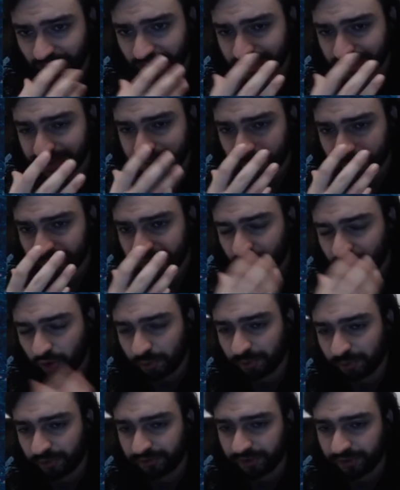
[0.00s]
in some
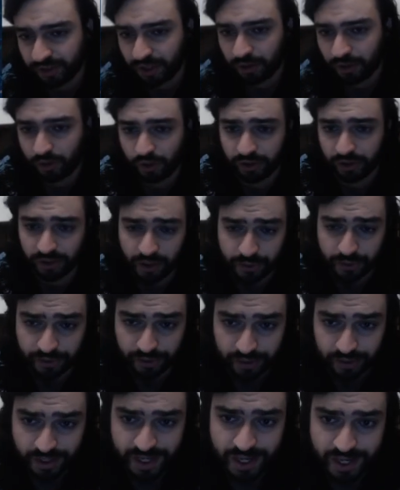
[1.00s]
form or
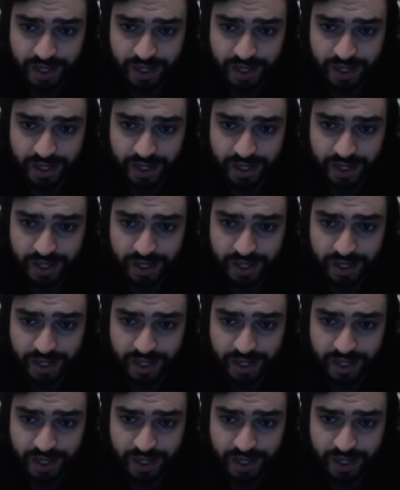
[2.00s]
another,